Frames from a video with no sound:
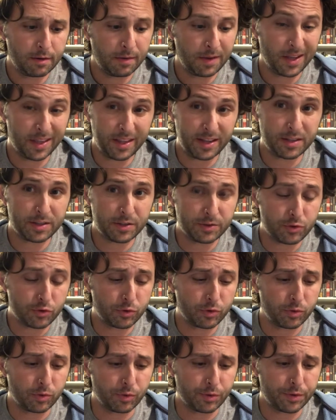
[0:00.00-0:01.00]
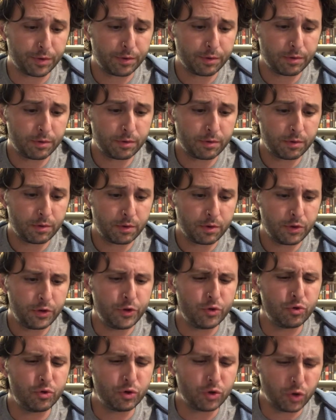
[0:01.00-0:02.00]
And that's the truth.
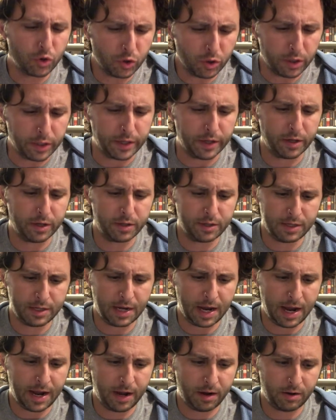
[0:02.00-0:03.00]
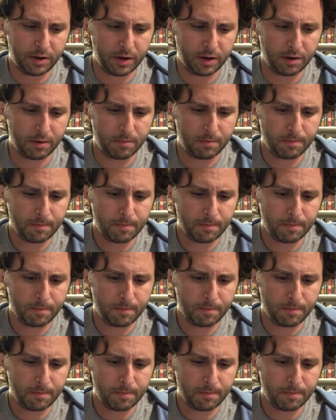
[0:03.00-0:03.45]
You could die out here.